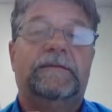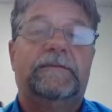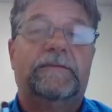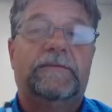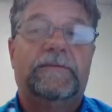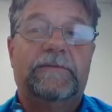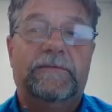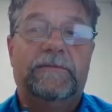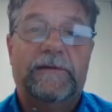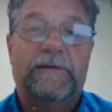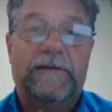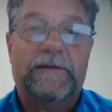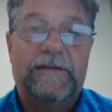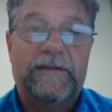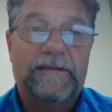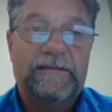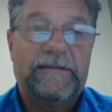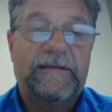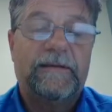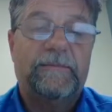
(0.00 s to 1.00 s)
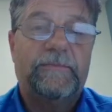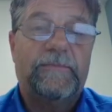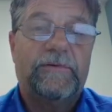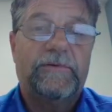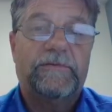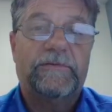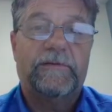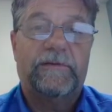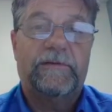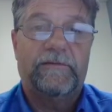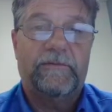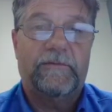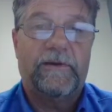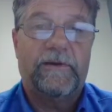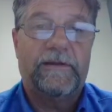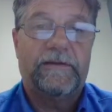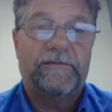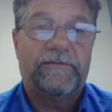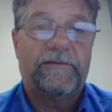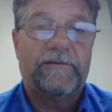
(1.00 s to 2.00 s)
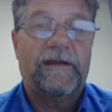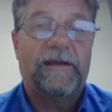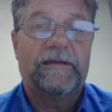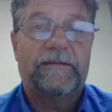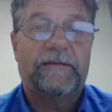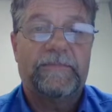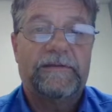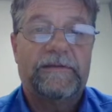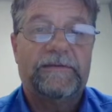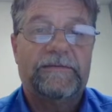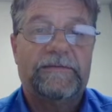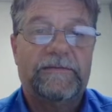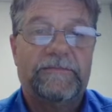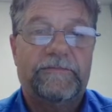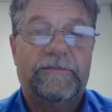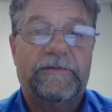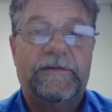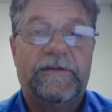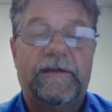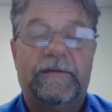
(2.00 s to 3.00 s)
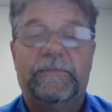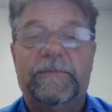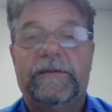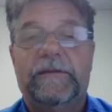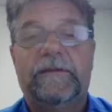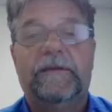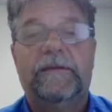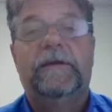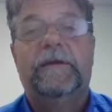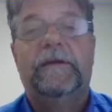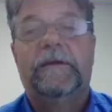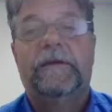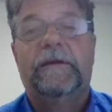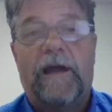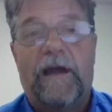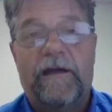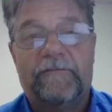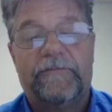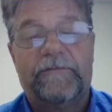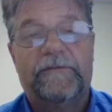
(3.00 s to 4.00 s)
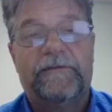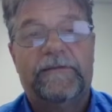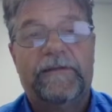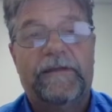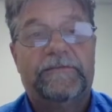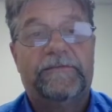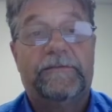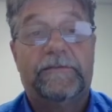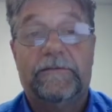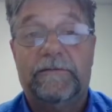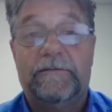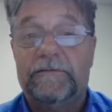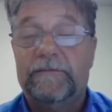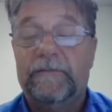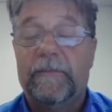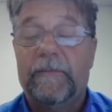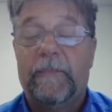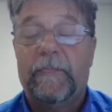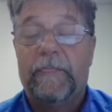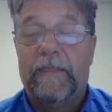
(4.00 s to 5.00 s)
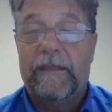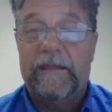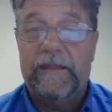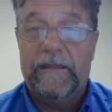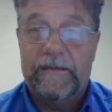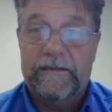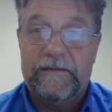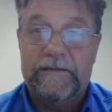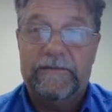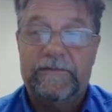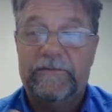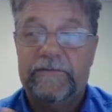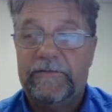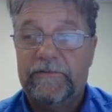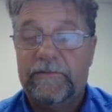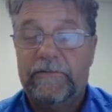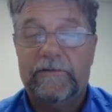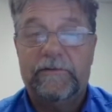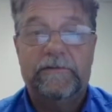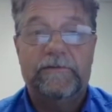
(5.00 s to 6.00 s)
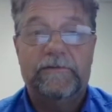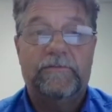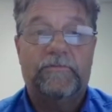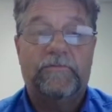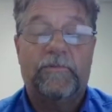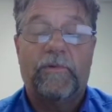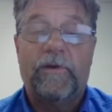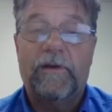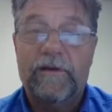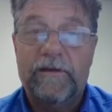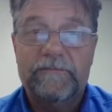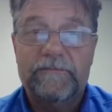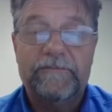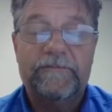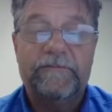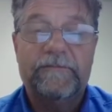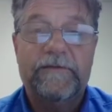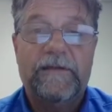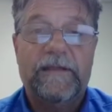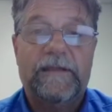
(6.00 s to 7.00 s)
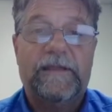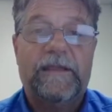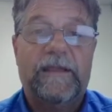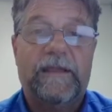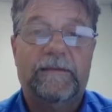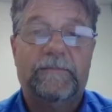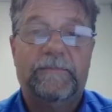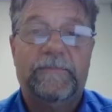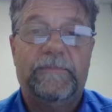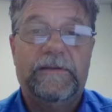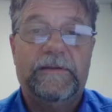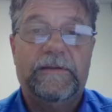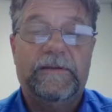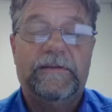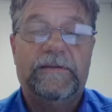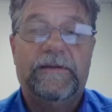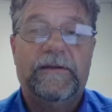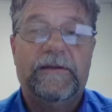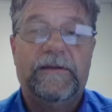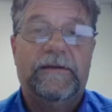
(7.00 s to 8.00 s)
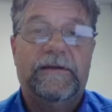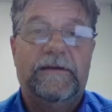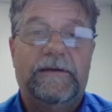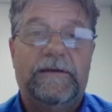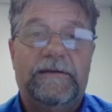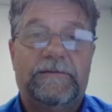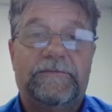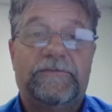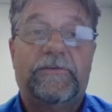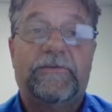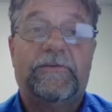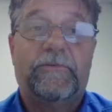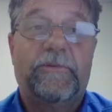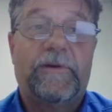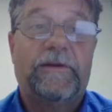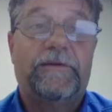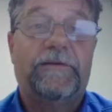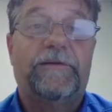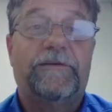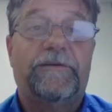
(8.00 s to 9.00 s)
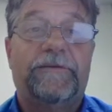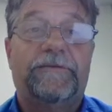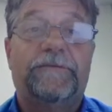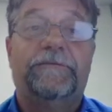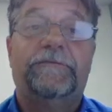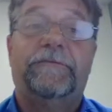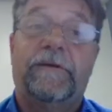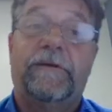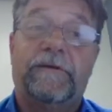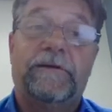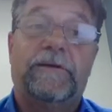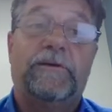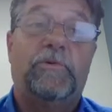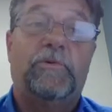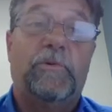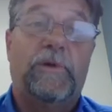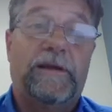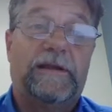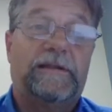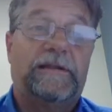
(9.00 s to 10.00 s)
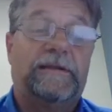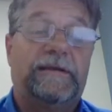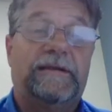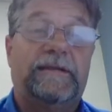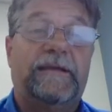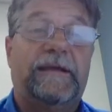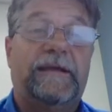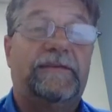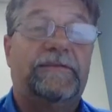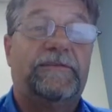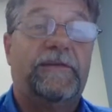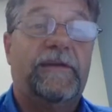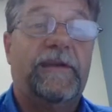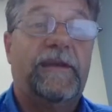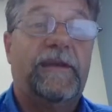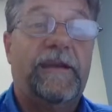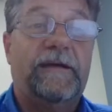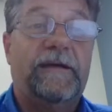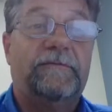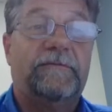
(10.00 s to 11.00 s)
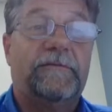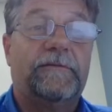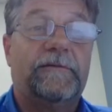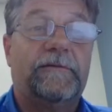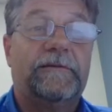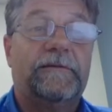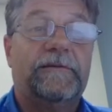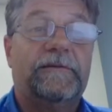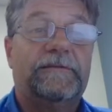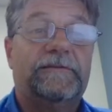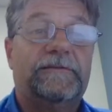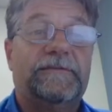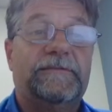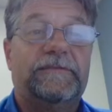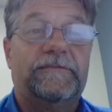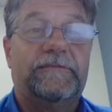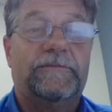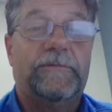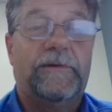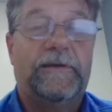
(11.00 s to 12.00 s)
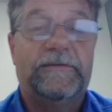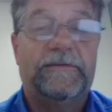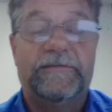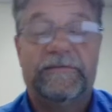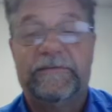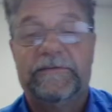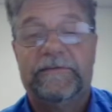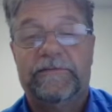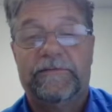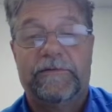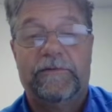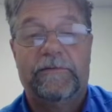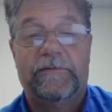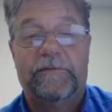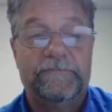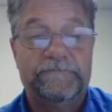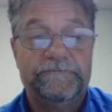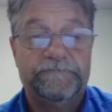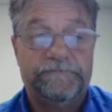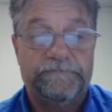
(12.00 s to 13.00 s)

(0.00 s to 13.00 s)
to get that person on the right track. Because if we come in confrontational and rough, it can be turned around on us very quickly, and that is never a good situation. So